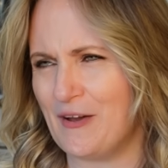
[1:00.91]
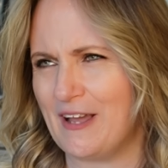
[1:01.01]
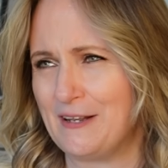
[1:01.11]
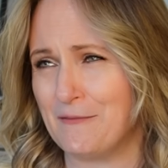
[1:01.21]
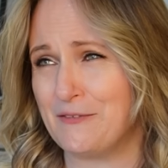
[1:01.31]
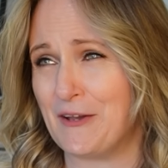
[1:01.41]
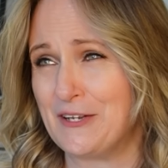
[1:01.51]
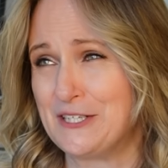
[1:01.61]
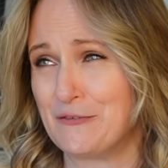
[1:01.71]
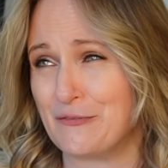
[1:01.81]
I love the
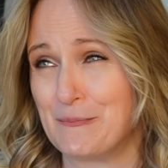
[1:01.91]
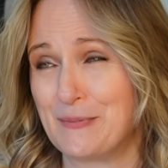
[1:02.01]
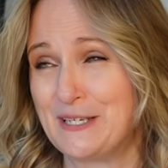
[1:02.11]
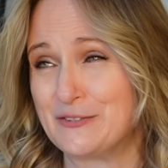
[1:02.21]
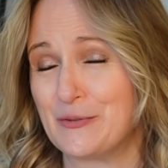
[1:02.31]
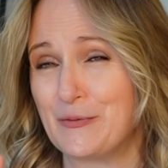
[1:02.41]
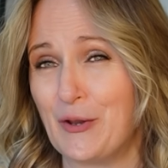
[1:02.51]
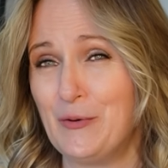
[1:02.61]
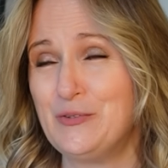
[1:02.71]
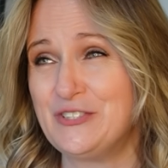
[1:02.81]
idea of them being so
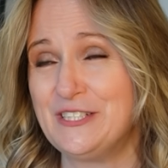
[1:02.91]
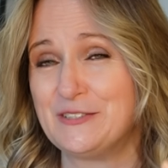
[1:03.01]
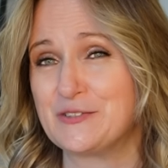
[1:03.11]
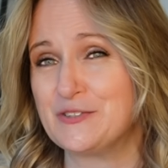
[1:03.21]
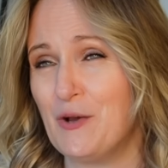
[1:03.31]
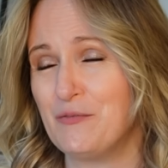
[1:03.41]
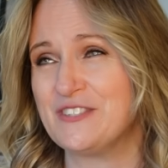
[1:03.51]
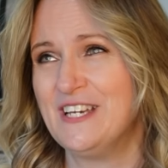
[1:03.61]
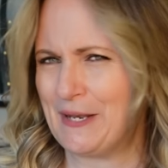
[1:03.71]
cozy and soft,